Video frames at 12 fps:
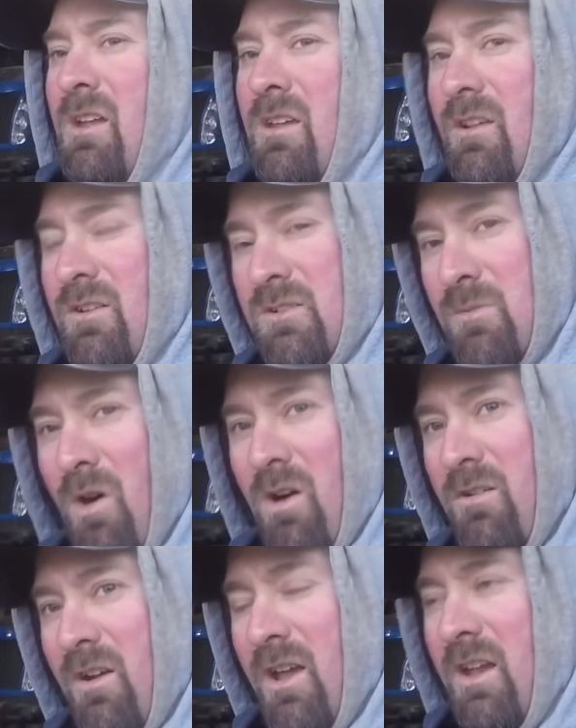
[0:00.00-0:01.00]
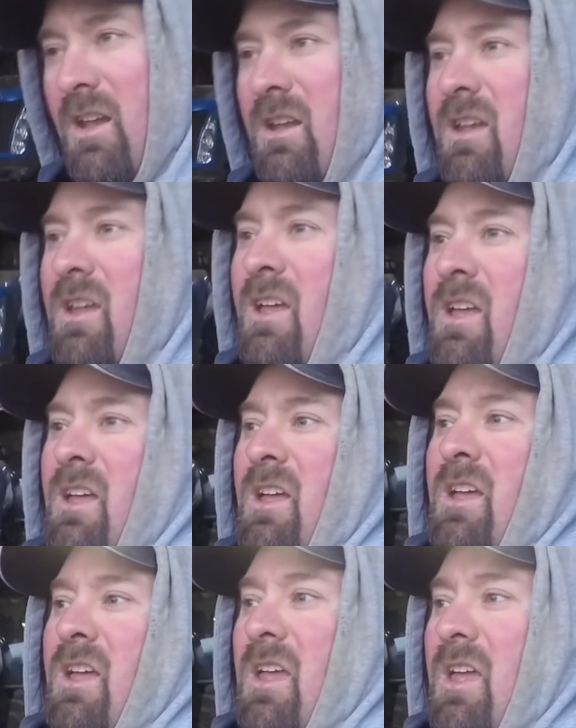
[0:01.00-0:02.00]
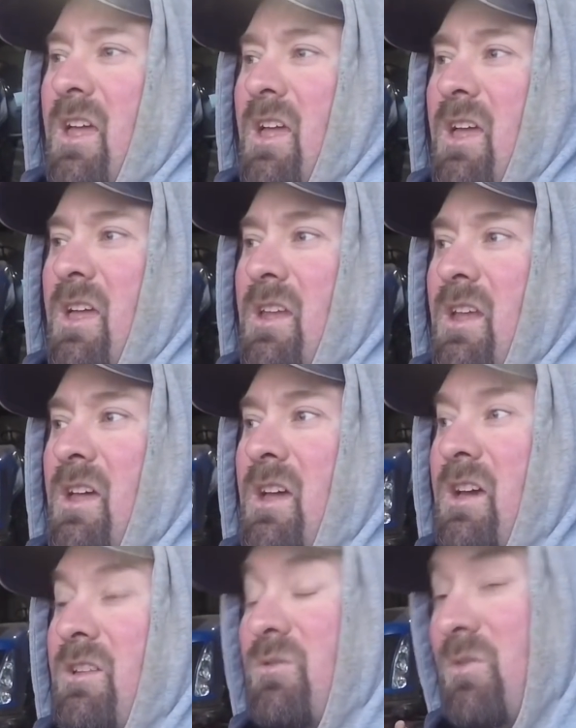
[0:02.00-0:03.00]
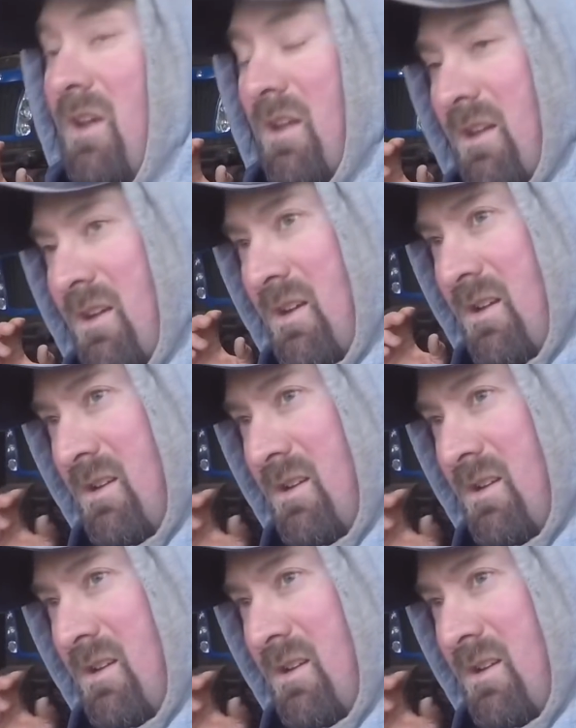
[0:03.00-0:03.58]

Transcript: get our small grain in, and to get